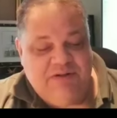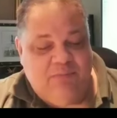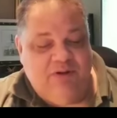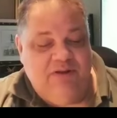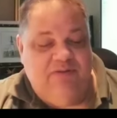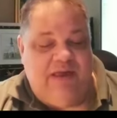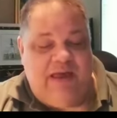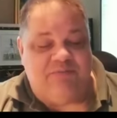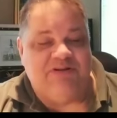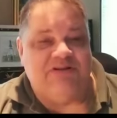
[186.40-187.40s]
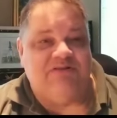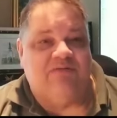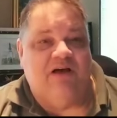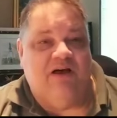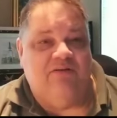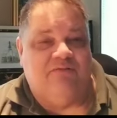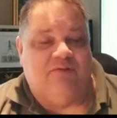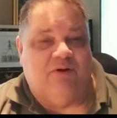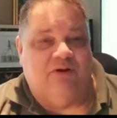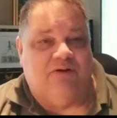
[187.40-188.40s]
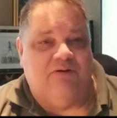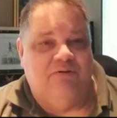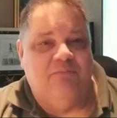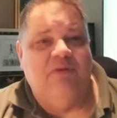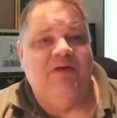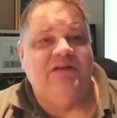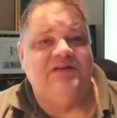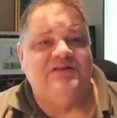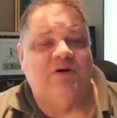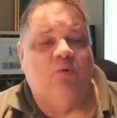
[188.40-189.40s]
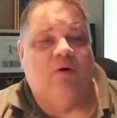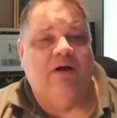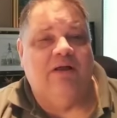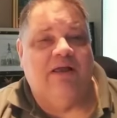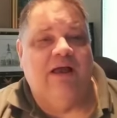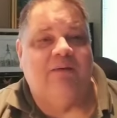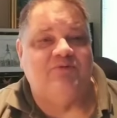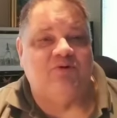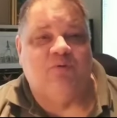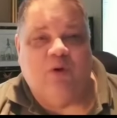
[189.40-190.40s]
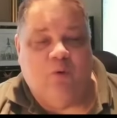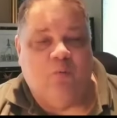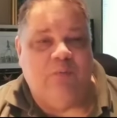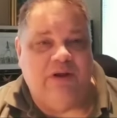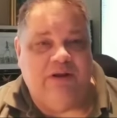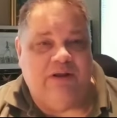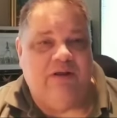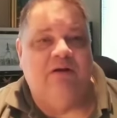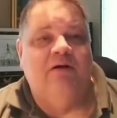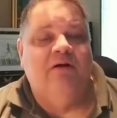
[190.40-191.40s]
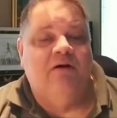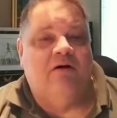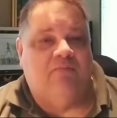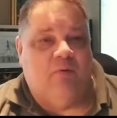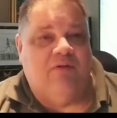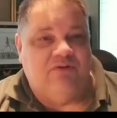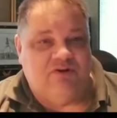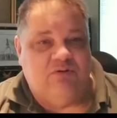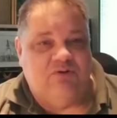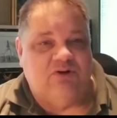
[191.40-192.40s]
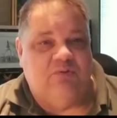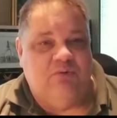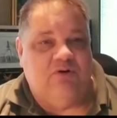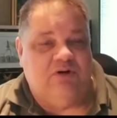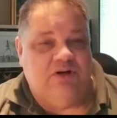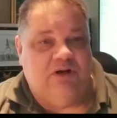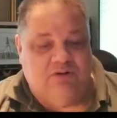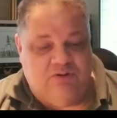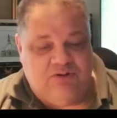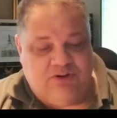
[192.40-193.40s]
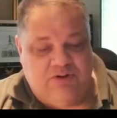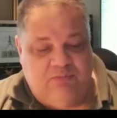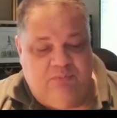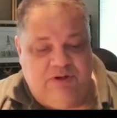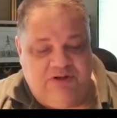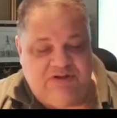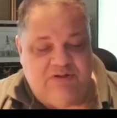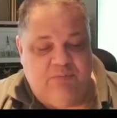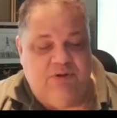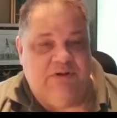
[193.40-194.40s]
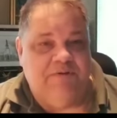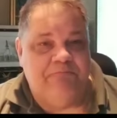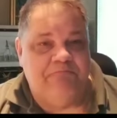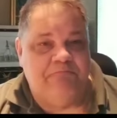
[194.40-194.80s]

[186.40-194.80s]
simply the absence of conflict, but that doesn't quite capture the whole meaning of what the Jewish community understood peace to be.